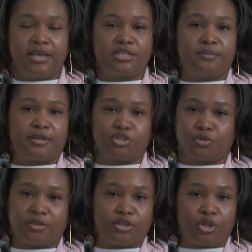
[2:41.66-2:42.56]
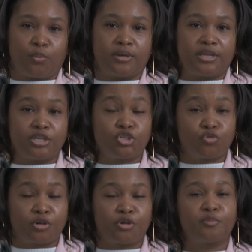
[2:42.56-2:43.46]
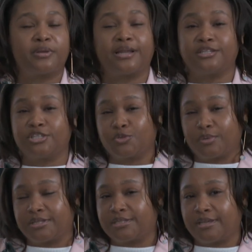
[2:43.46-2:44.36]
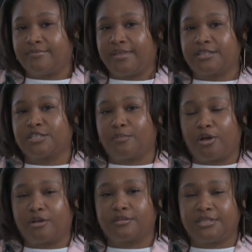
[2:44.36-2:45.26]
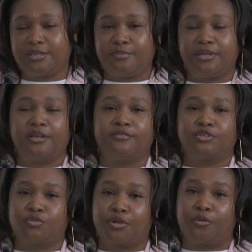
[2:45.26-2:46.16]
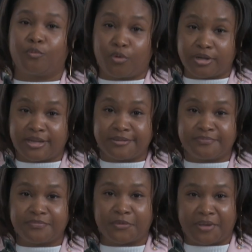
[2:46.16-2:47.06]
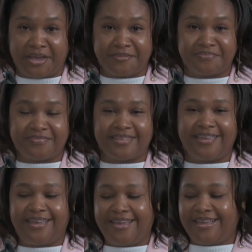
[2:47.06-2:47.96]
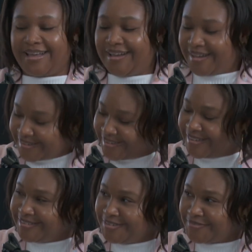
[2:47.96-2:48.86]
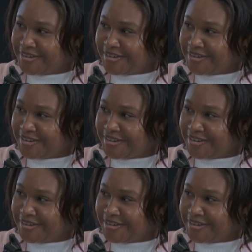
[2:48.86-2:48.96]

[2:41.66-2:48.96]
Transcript: to make sure that no one is triggered, but I just wanted to give that small tidbit of a trigger warning. Okay. Again, we're